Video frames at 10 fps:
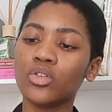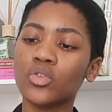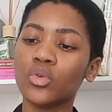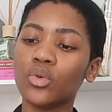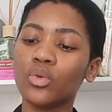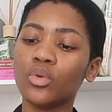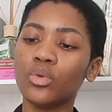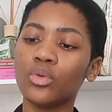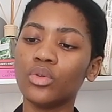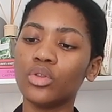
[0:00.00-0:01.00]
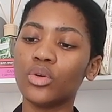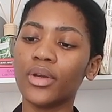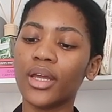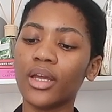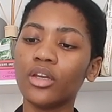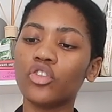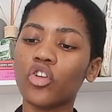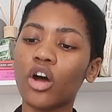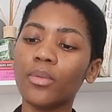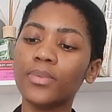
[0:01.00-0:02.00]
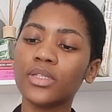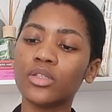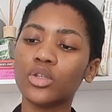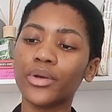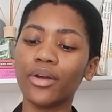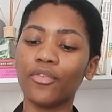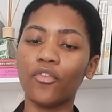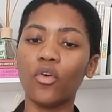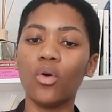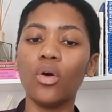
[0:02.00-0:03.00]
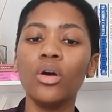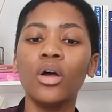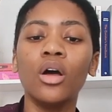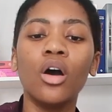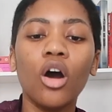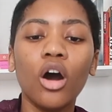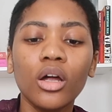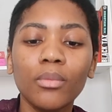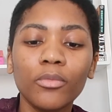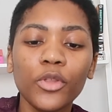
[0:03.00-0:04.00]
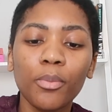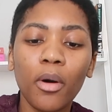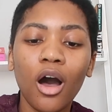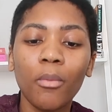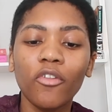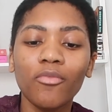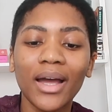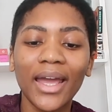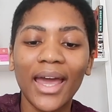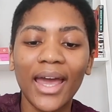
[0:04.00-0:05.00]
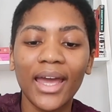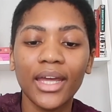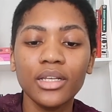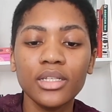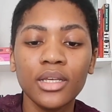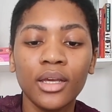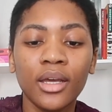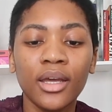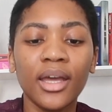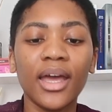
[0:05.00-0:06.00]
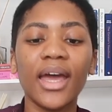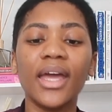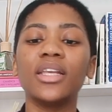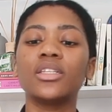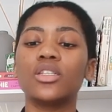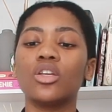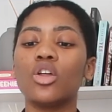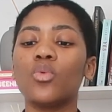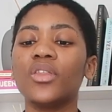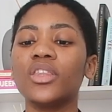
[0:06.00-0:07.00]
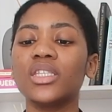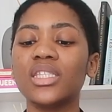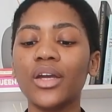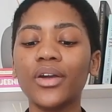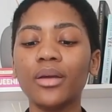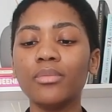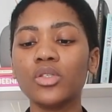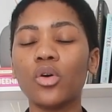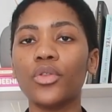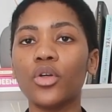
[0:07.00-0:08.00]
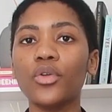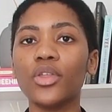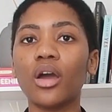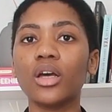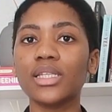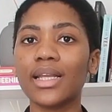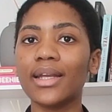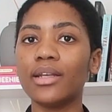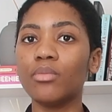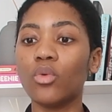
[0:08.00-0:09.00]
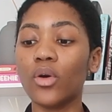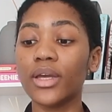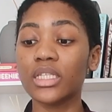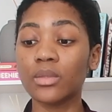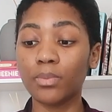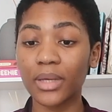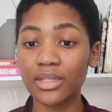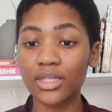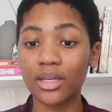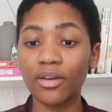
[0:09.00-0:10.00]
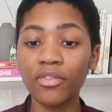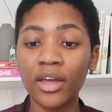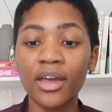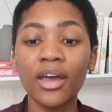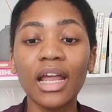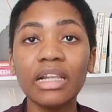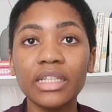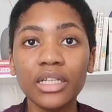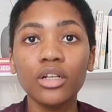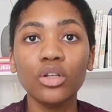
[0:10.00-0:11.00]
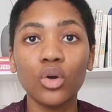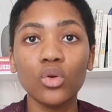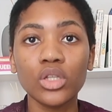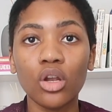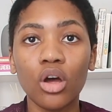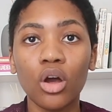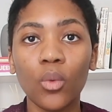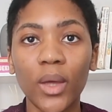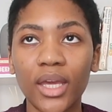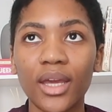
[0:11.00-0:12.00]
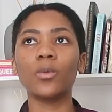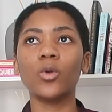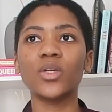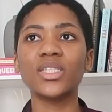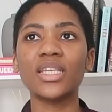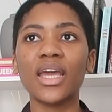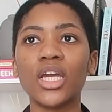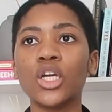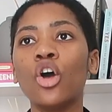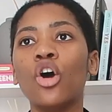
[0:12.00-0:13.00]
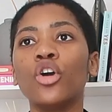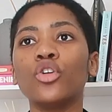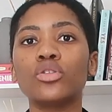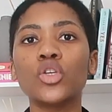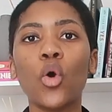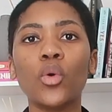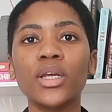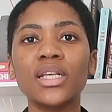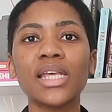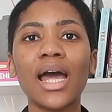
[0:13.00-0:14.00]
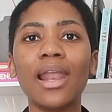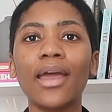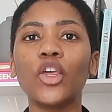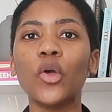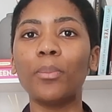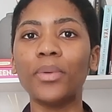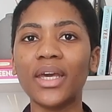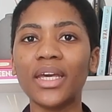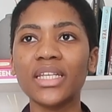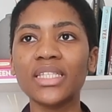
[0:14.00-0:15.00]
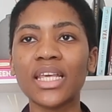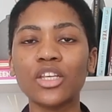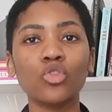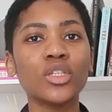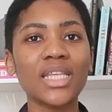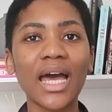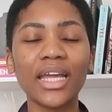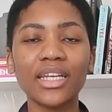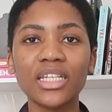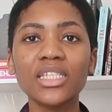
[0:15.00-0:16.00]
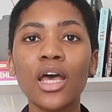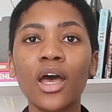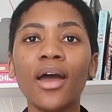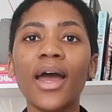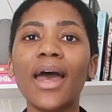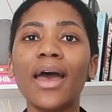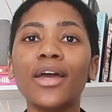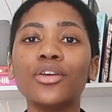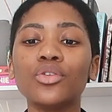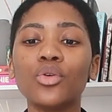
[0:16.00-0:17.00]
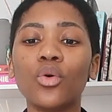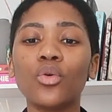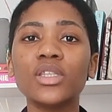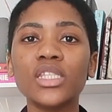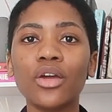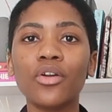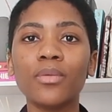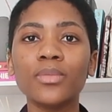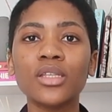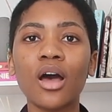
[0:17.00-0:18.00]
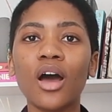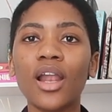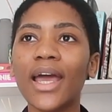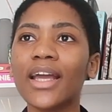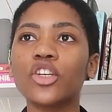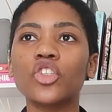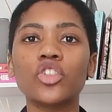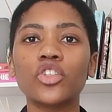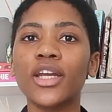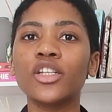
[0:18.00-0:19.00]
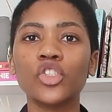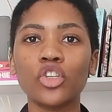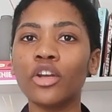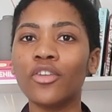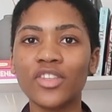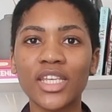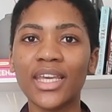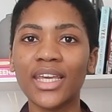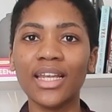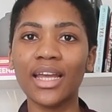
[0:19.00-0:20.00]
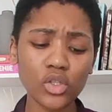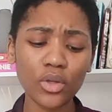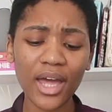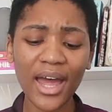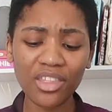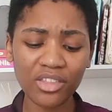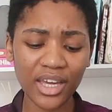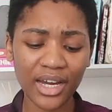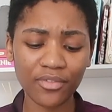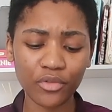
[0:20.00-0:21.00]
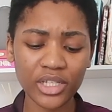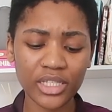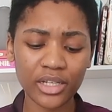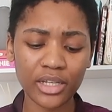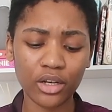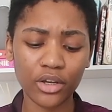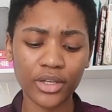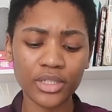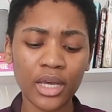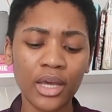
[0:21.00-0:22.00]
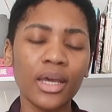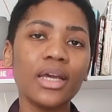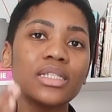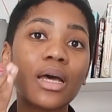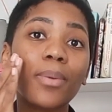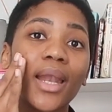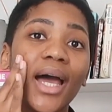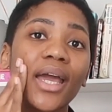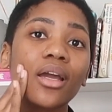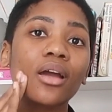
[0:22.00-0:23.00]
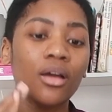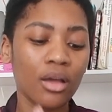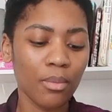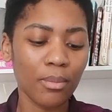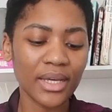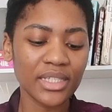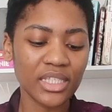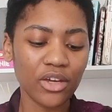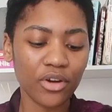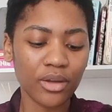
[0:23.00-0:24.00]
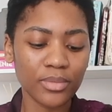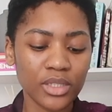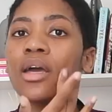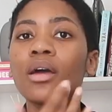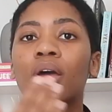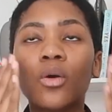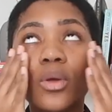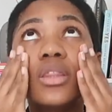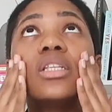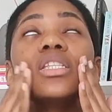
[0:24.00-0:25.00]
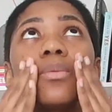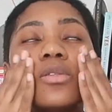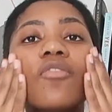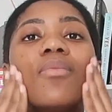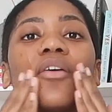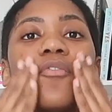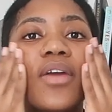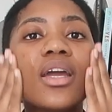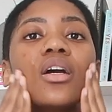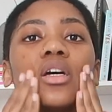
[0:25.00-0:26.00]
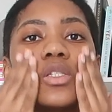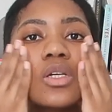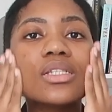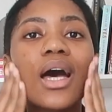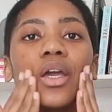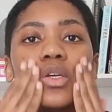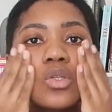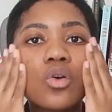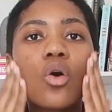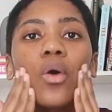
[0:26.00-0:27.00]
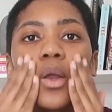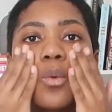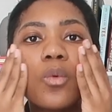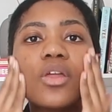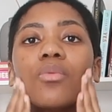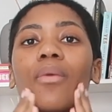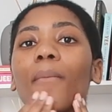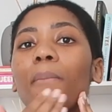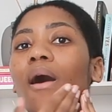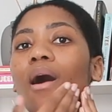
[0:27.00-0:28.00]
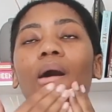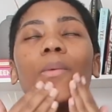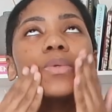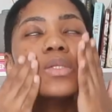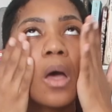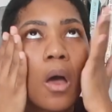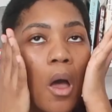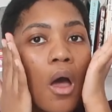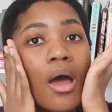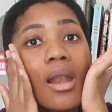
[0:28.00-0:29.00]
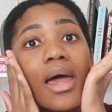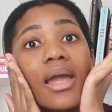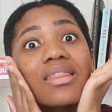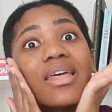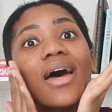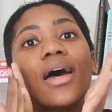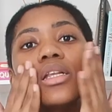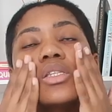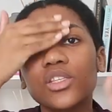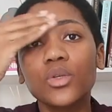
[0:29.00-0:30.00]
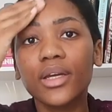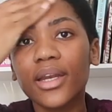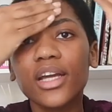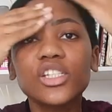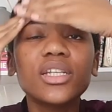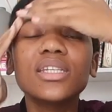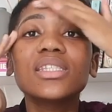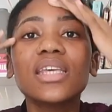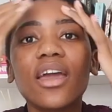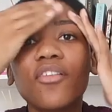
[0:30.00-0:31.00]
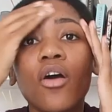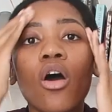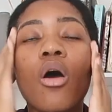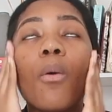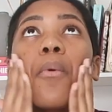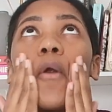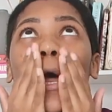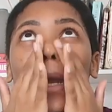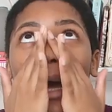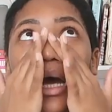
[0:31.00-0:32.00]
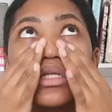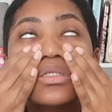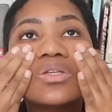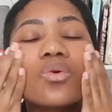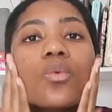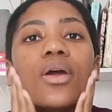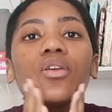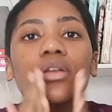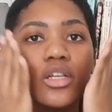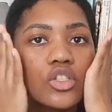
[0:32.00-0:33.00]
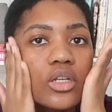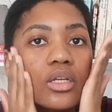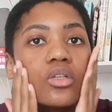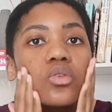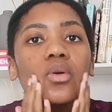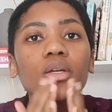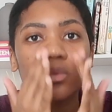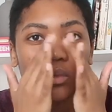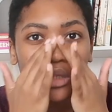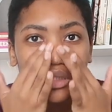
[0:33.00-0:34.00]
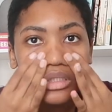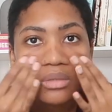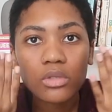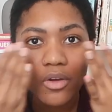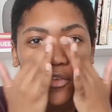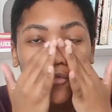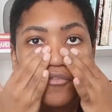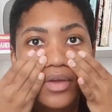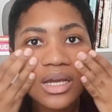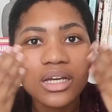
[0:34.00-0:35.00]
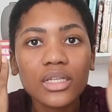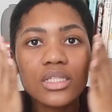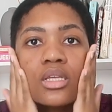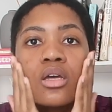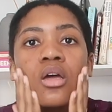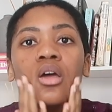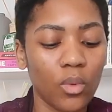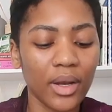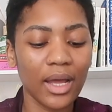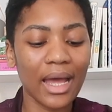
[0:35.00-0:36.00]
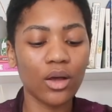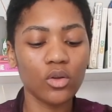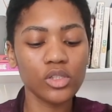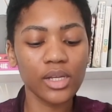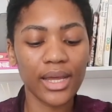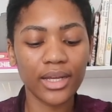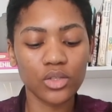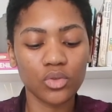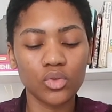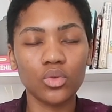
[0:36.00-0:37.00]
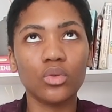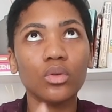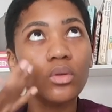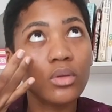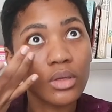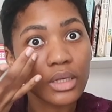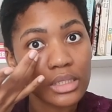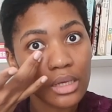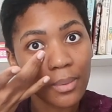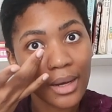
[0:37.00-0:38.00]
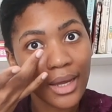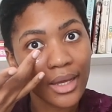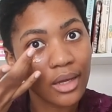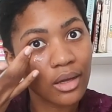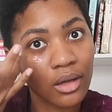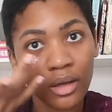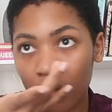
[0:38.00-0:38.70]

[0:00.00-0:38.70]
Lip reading: do 3 drops, 3 or 4 on the palm of my hand. And with serums, although they are slightly more expensive, a little goes a long way. Someone was saying your toners are like your beers and your ciders, and your serums are like a straight shot of tequila. So the other thing I've recently learned is applying my serums with the tips of my fingers, because I used to go in with my palms like that. But you can actually save product when you literally do it with the tips of your fingers. What I also like to do is applying